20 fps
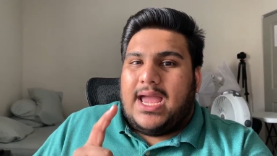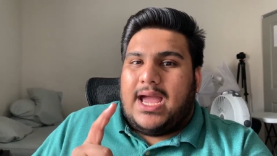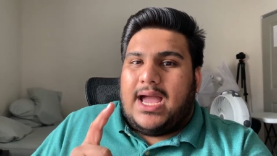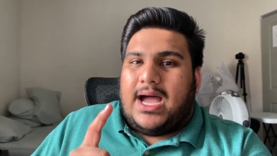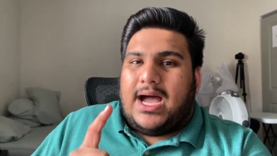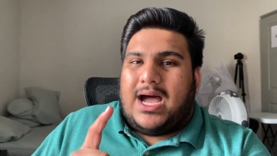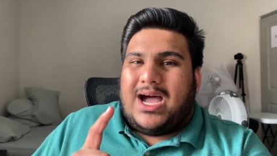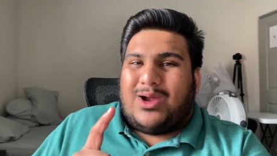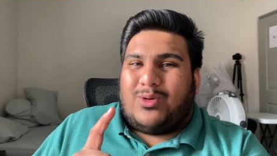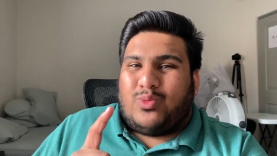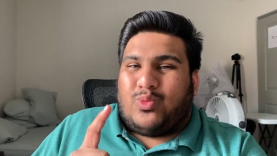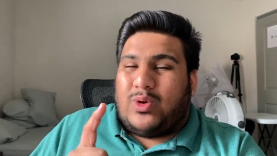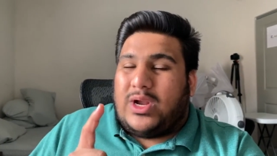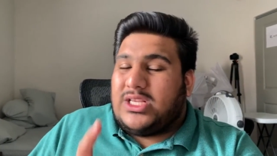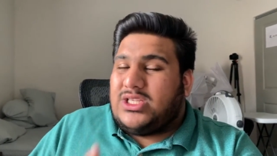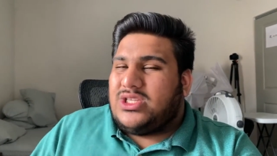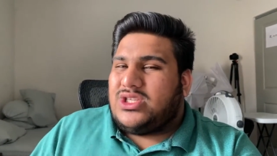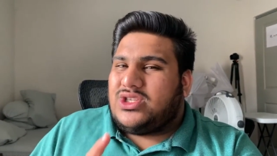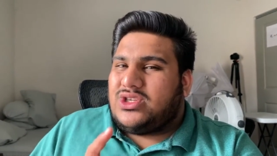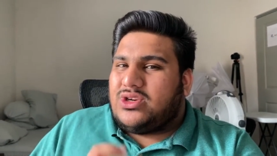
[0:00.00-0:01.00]

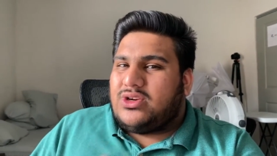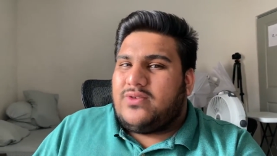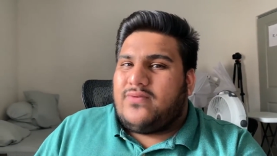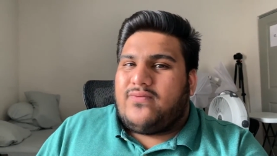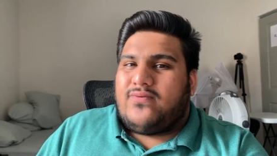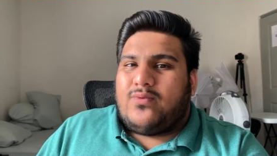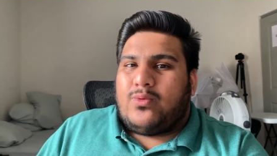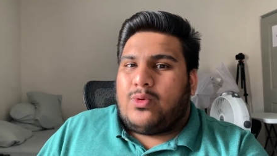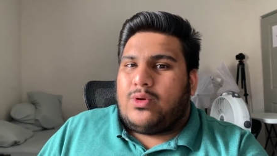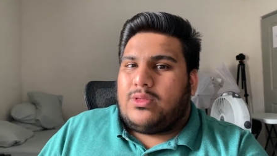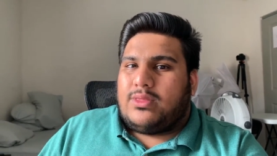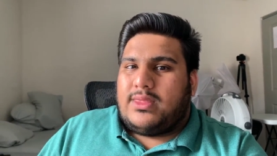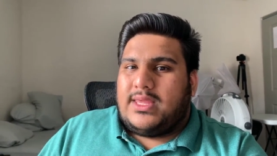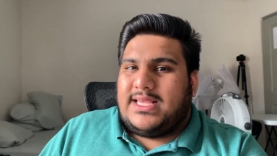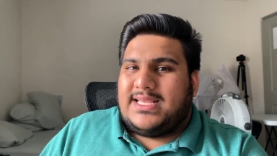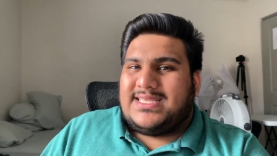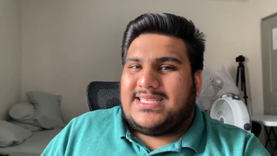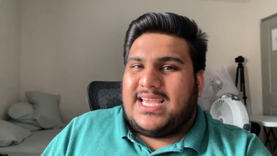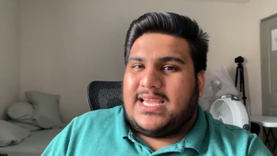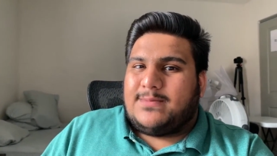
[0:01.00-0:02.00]
registered for the
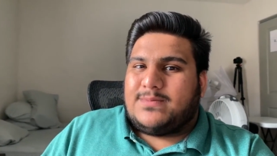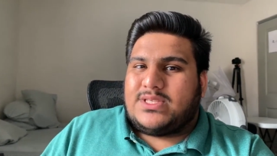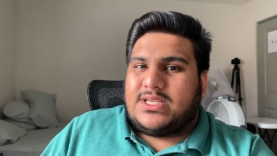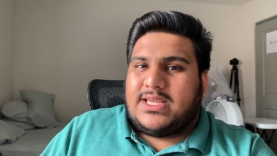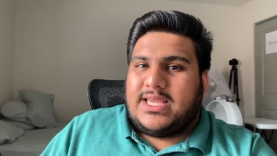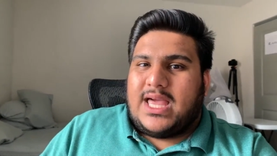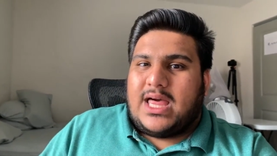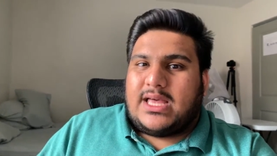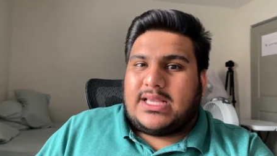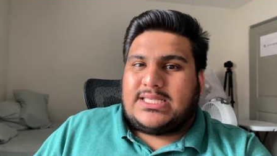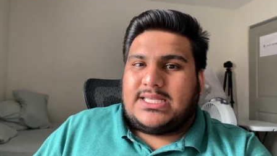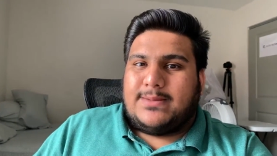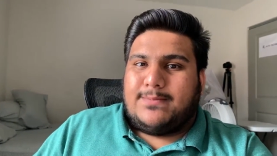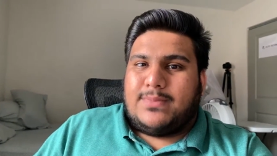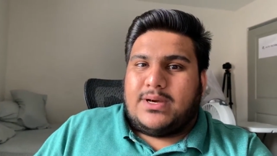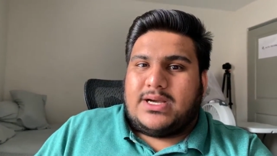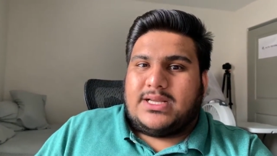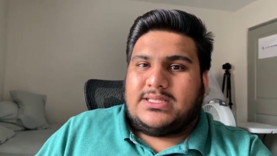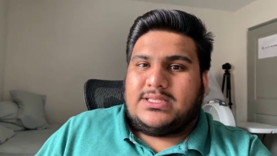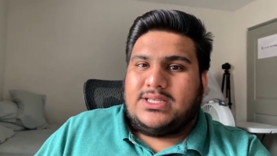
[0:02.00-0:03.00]
Samsung Galaxy
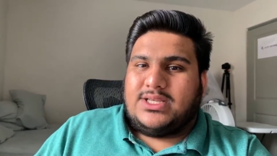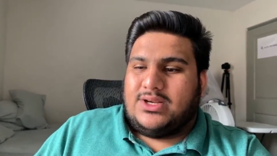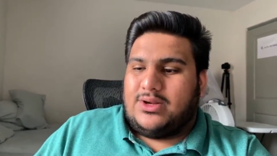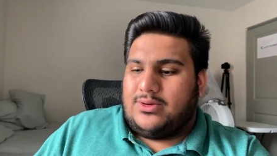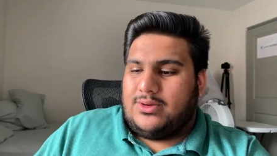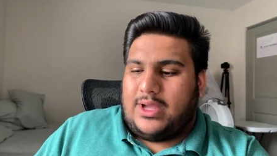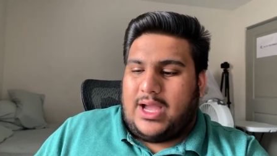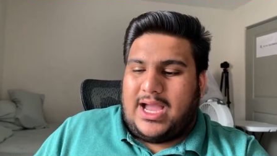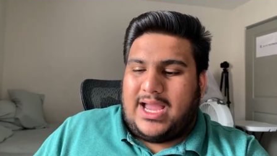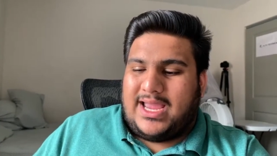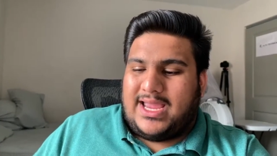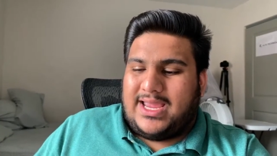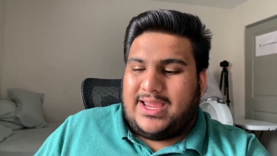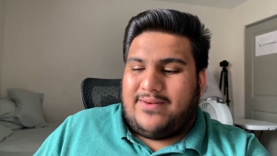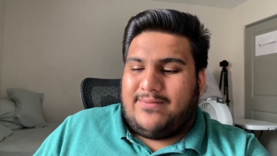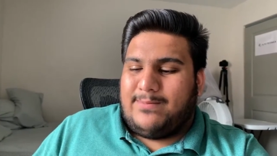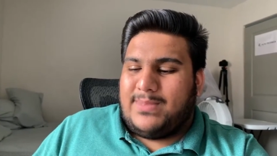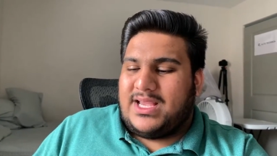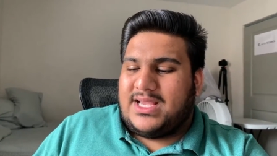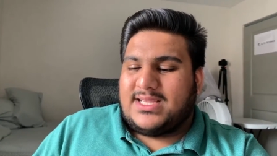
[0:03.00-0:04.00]
Buds. You know,
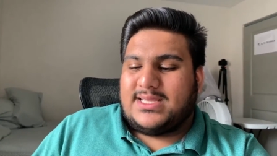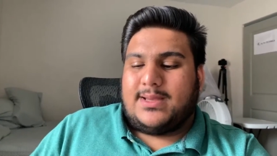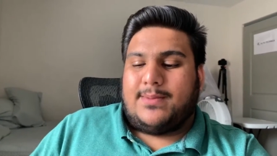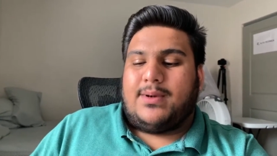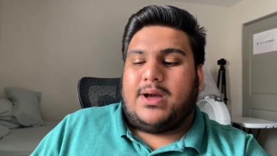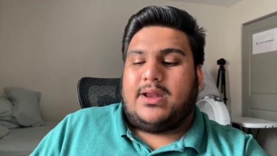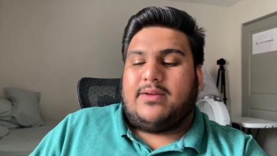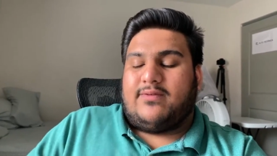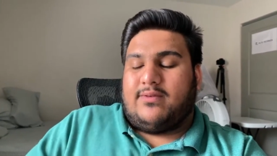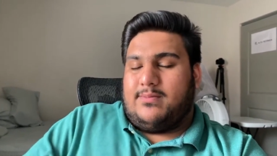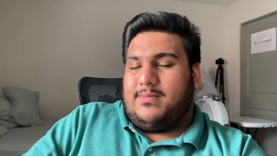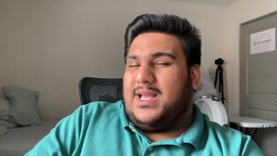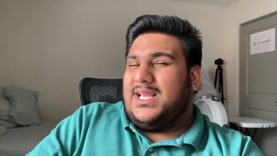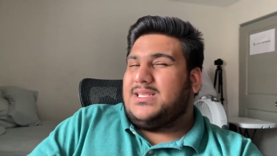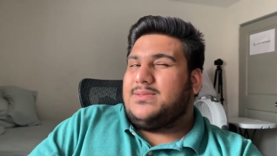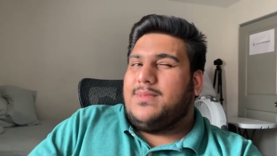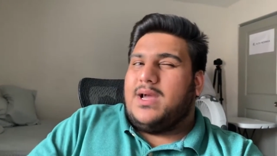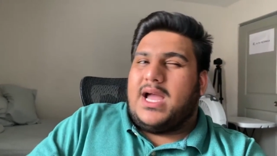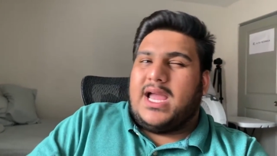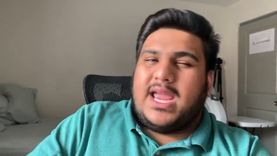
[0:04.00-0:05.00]
because I bought it from
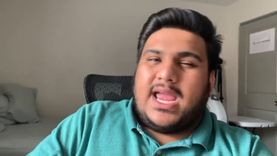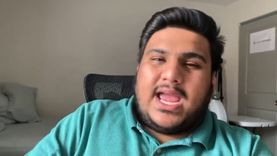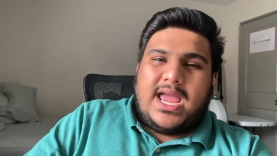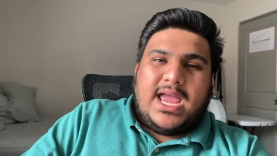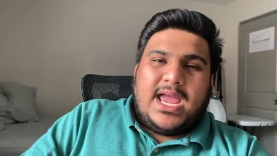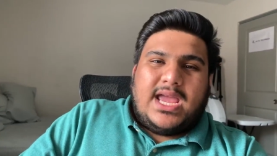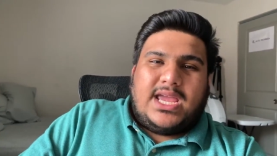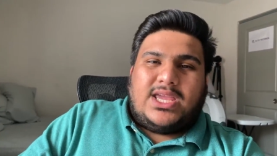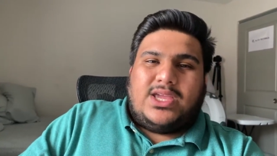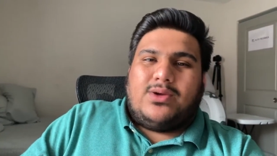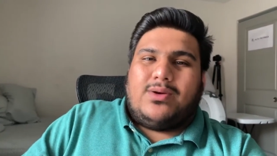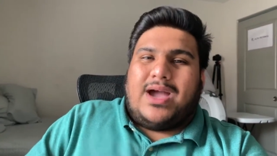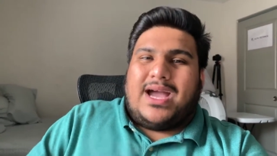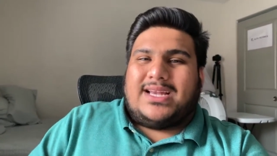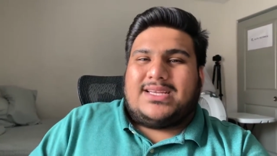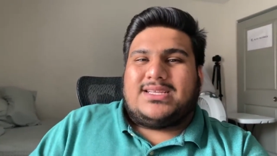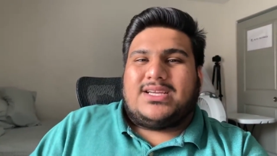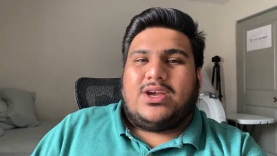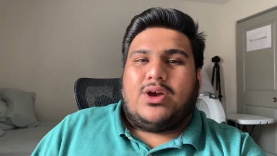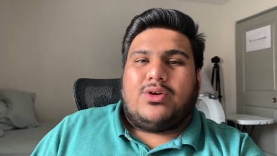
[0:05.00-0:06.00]
Best Buy, you
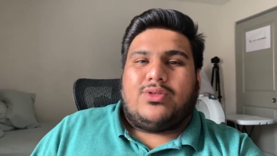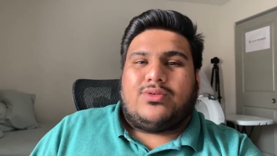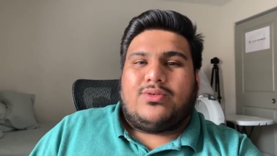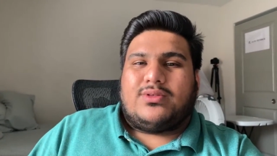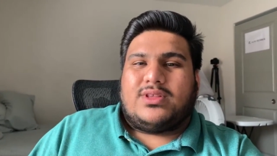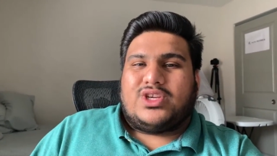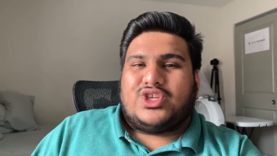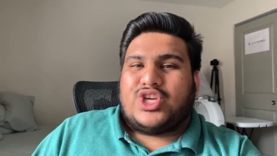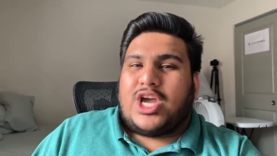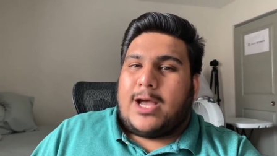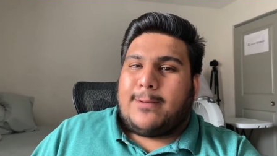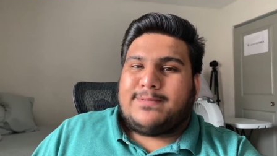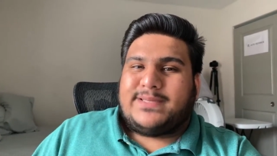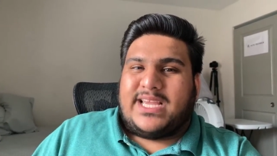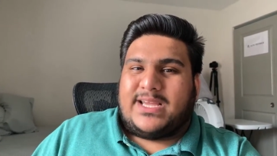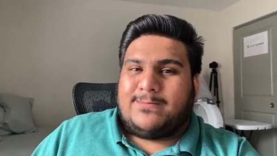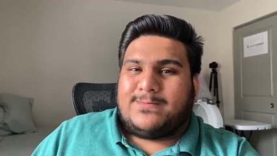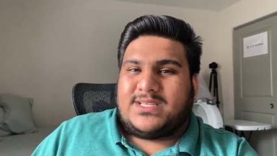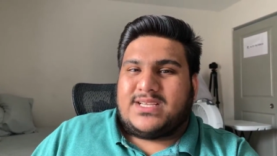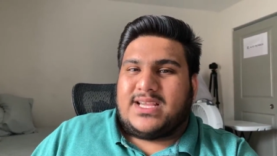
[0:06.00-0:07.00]
had to go through the Shop
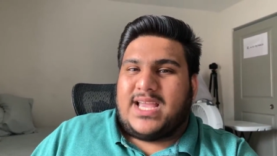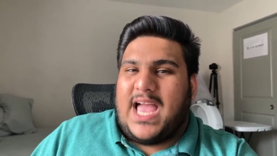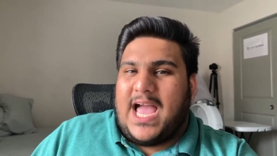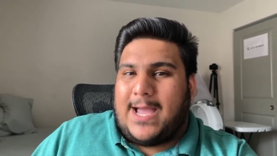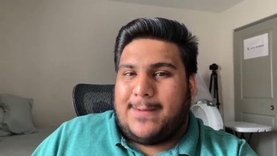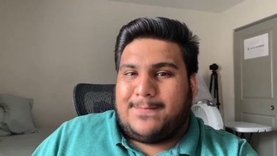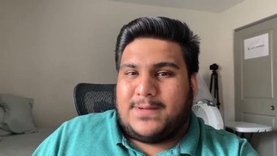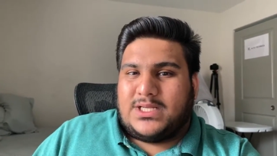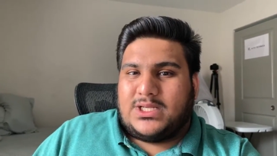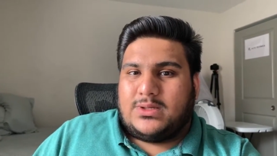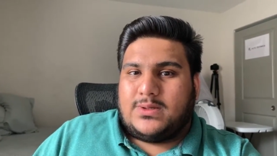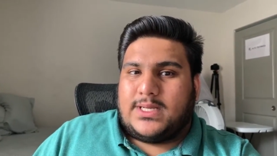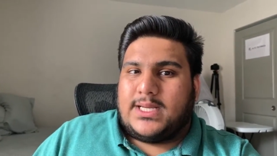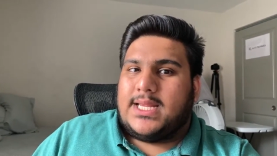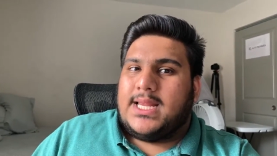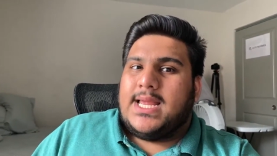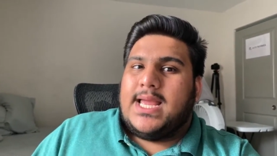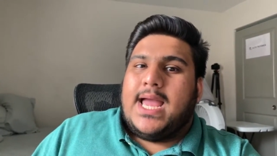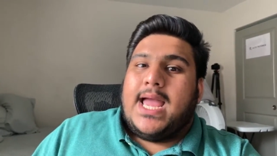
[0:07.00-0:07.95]
Samsung app and do it.